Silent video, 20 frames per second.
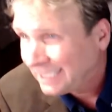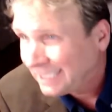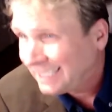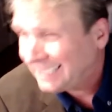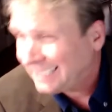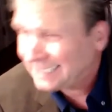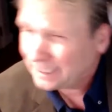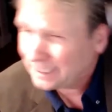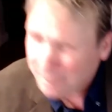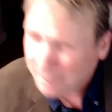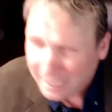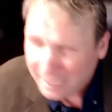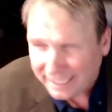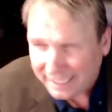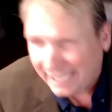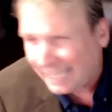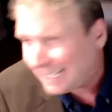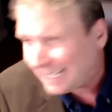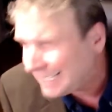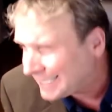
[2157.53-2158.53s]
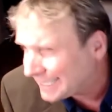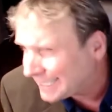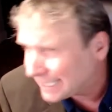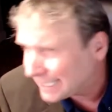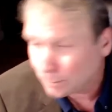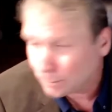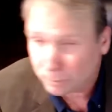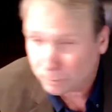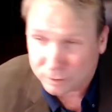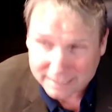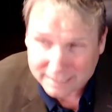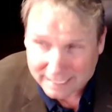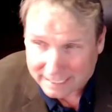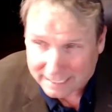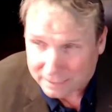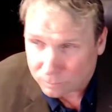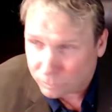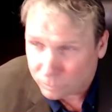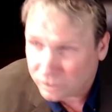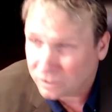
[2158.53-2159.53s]
is about
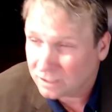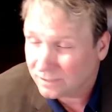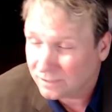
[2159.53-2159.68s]
86%, which is